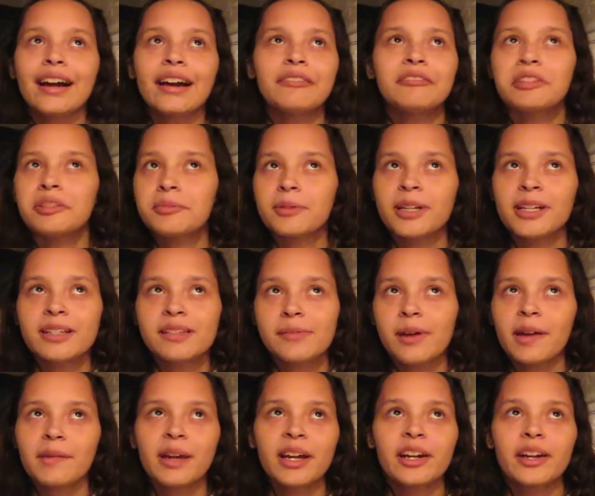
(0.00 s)
I was raised
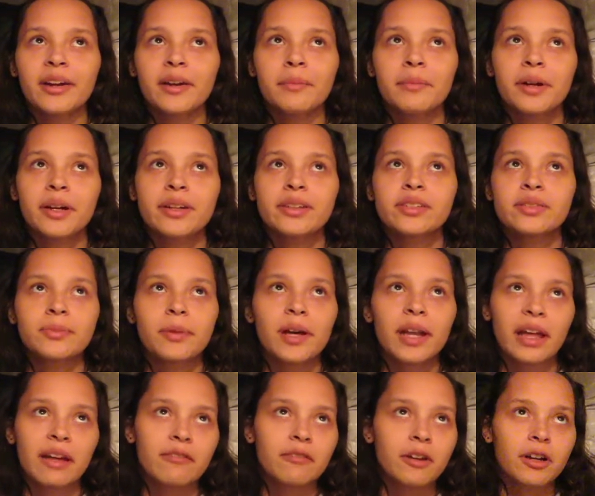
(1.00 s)
by my grandparents,
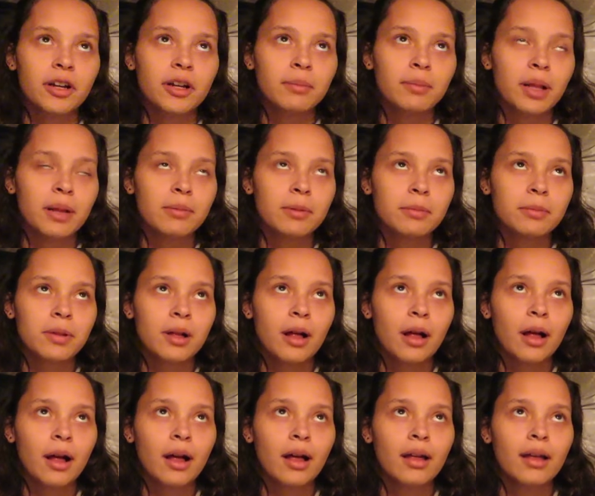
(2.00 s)
whatever, blah, blah,
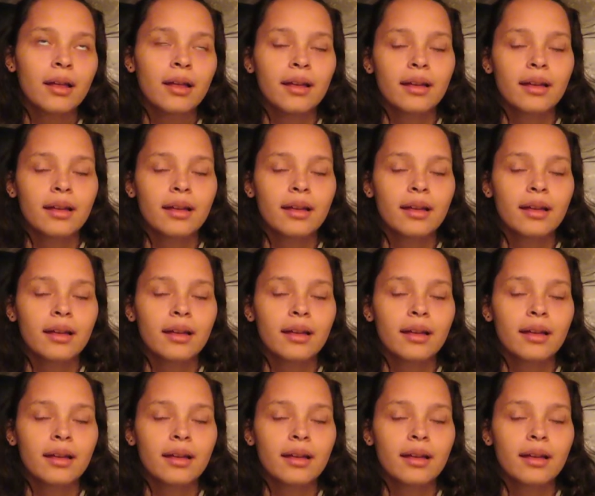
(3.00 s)
blah.